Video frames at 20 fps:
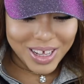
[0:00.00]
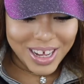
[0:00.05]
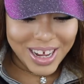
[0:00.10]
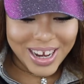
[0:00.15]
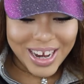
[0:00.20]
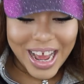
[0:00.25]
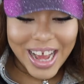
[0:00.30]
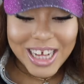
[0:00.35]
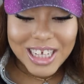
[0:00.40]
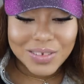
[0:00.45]

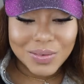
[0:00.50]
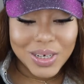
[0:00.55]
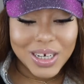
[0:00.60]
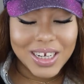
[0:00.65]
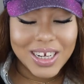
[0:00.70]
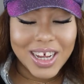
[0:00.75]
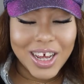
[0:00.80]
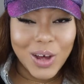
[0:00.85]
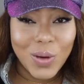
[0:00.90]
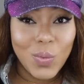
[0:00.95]
And that is
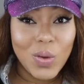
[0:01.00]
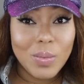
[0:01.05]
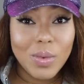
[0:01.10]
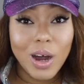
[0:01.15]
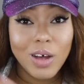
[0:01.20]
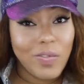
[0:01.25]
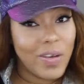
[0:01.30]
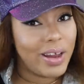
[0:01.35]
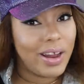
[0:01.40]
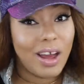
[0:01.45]
what we
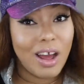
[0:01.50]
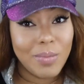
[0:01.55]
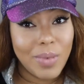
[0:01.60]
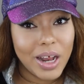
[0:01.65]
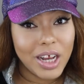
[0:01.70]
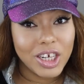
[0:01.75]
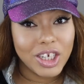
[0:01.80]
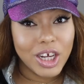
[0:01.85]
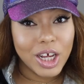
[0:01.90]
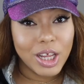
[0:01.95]
both found out
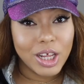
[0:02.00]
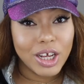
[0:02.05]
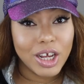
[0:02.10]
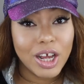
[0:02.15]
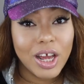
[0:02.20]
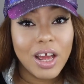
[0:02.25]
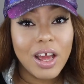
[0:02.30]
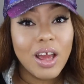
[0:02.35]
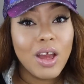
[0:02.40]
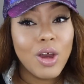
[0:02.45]
about each other.
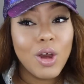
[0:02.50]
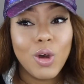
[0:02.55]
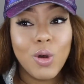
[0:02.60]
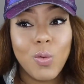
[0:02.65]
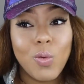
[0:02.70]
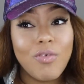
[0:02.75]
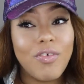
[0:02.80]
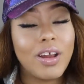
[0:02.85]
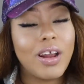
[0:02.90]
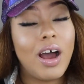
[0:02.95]

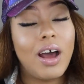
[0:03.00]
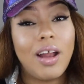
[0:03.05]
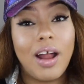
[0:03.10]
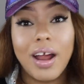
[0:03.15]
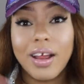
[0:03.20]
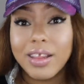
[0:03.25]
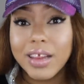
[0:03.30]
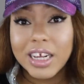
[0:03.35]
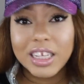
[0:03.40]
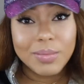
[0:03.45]
We found out a
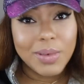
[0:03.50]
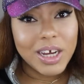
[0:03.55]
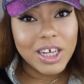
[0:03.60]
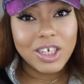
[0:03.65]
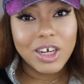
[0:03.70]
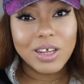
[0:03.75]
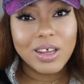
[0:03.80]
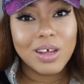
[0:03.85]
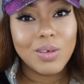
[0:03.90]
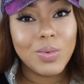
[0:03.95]
lot of things about
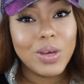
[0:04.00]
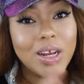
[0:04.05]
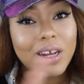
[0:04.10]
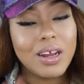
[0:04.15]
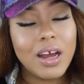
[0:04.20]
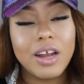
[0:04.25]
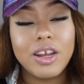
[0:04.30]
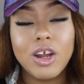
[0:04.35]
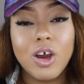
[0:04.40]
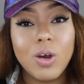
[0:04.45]
each other we did
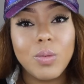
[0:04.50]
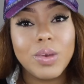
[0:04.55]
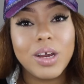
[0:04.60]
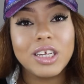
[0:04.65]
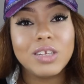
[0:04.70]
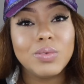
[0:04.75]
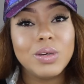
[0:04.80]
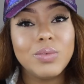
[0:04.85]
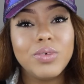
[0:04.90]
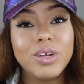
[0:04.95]
not know
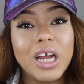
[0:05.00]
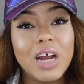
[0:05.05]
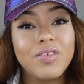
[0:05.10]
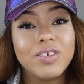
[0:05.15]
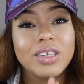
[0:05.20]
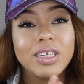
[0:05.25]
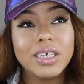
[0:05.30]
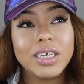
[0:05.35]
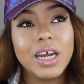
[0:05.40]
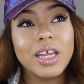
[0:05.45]
because we were
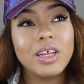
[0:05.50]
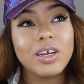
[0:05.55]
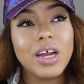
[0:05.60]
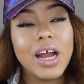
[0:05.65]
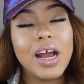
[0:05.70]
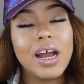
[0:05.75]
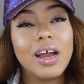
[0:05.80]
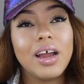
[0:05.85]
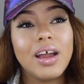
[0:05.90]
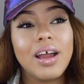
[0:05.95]
never together
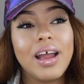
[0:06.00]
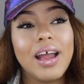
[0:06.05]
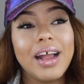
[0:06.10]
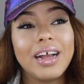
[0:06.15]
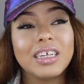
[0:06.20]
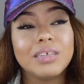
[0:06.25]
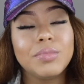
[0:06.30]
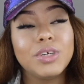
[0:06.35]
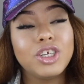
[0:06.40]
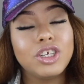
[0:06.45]

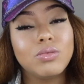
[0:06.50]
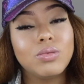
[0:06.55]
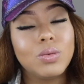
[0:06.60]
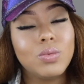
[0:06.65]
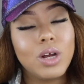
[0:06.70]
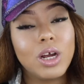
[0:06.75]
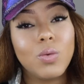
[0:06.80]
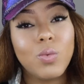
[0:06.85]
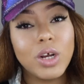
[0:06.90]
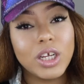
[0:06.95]
as much as we
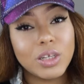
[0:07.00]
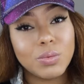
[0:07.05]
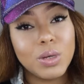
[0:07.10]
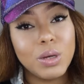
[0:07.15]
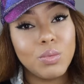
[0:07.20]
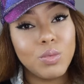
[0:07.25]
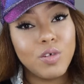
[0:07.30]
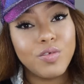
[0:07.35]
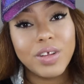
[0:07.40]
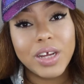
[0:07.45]
were once
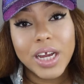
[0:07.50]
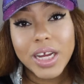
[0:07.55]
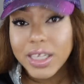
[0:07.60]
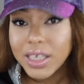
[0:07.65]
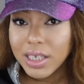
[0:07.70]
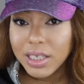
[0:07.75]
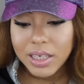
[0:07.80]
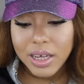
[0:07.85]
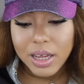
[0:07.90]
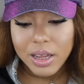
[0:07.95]
we moved
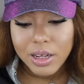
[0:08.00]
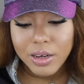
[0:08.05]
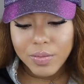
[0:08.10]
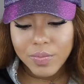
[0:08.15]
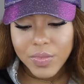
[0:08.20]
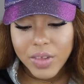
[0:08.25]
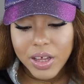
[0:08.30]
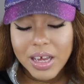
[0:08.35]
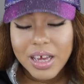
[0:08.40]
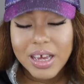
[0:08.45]
in together.
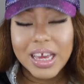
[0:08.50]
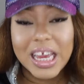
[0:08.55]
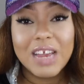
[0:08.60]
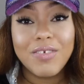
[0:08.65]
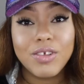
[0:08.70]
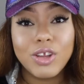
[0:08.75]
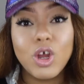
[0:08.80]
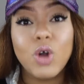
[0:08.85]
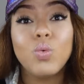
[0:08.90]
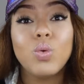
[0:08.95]

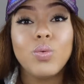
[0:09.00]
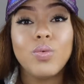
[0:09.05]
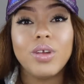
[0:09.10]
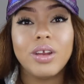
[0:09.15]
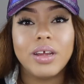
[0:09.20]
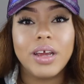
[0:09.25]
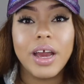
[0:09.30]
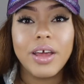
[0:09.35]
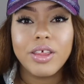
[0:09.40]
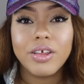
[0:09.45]
Even though we were
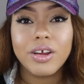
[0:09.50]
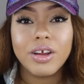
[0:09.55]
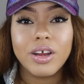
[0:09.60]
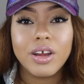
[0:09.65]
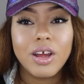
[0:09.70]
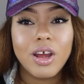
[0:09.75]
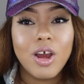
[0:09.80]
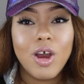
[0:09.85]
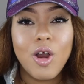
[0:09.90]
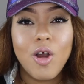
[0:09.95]
together
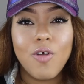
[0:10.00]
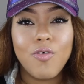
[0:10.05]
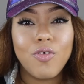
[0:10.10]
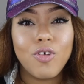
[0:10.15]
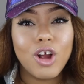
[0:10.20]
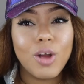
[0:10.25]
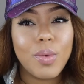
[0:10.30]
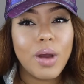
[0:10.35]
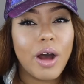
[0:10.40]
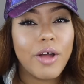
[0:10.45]

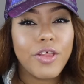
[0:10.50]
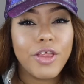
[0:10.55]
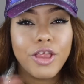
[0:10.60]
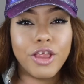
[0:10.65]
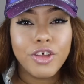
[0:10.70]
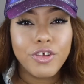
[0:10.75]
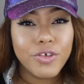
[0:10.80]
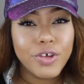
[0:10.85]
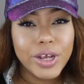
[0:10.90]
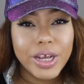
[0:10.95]
for about
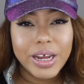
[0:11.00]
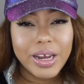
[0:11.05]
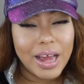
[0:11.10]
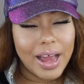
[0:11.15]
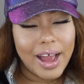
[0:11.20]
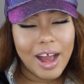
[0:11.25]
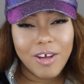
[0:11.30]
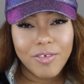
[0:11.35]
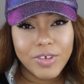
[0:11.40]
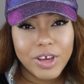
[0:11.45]

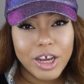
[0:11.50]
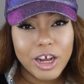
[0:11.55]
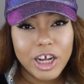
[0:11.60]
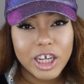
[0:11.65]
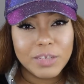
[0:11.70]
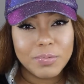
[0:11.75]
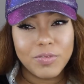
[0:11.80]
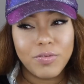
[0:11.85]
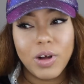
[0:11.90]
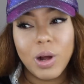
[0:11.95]
3.5
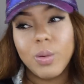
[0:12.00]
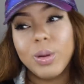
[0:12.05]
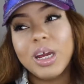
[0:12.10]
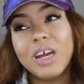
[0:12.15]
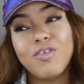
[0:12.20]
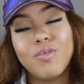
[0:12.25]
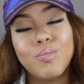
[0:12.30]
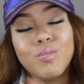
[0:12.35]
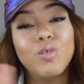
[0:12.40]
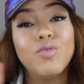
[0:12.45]
years before we
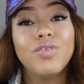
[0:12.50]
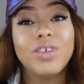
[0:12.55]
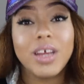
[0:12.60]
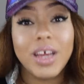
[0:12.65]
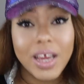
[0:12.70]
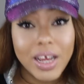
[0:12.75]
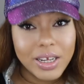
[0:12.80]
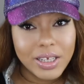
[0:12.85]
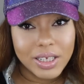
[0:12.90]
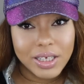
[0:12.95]
even moved
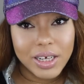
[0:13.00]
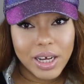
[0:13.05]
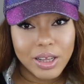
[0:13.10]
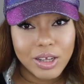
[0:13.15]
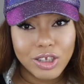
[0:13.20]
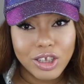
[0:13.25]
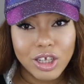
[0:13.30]
in together.